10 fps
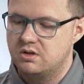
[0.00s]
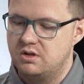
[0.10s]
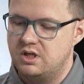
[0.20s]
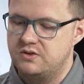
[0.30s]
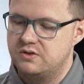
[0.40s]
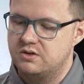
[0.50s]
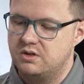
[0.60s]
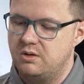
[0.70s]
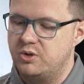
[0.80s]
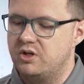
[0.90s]
this,
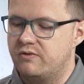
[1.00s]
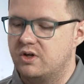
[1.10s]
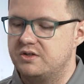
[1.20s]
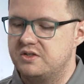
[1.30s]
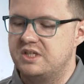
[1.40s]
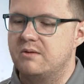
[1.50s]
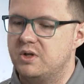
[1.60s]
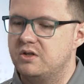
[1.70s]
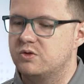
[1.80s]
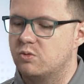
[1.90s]
the ability for us to
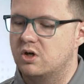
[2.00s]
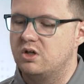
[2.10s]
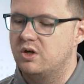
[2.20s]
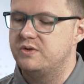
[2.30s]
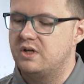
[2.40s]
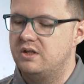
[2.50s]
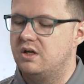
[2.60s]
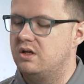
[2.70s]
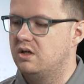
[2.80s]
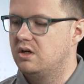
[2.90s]
segment those workloads, and
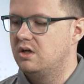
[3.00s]
then